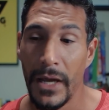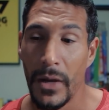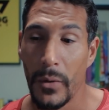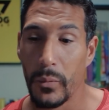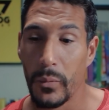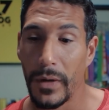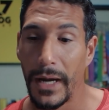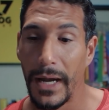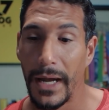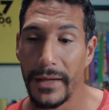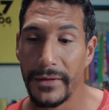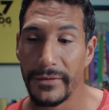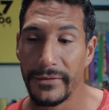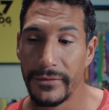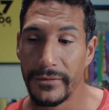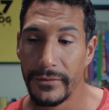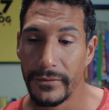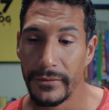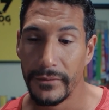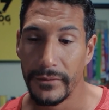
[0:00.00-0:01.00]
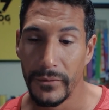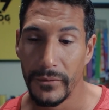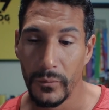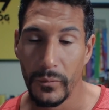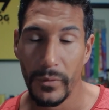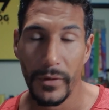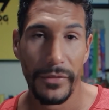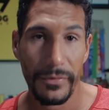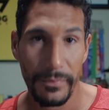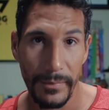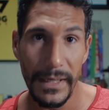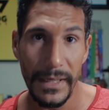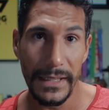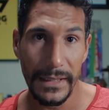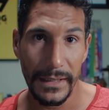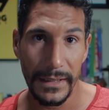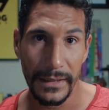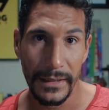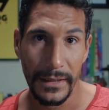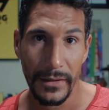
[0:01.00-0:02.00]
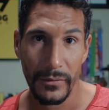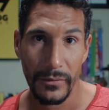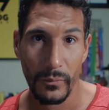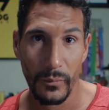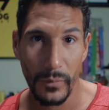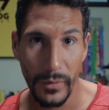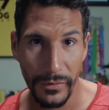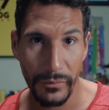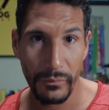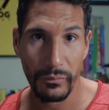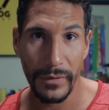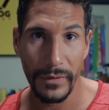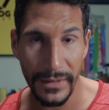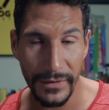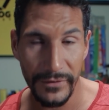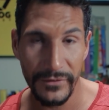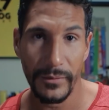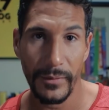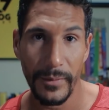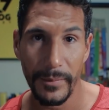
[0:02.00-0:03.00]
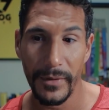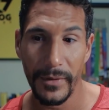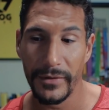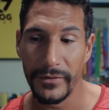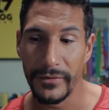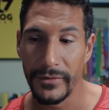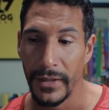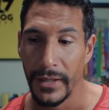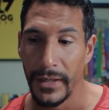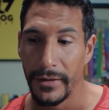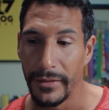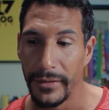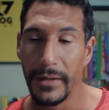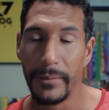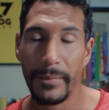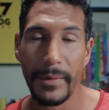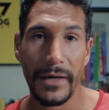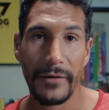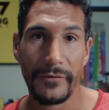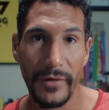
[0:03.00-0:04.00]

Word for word: Whereas with me, with reading so many books, think about it.